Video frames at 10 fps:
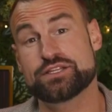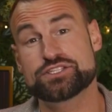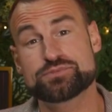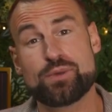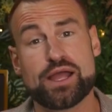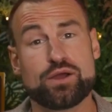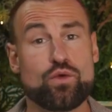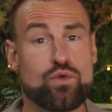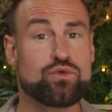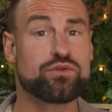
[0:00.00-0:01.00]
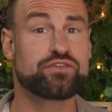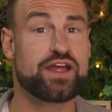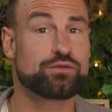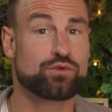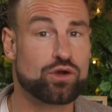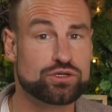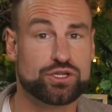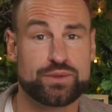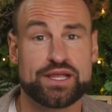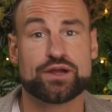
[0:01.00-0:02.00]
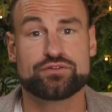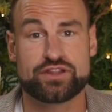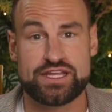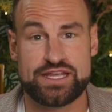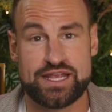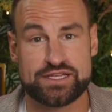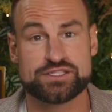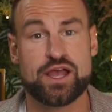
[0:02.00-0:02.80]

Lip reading: despite all of their wrongdoing over the years,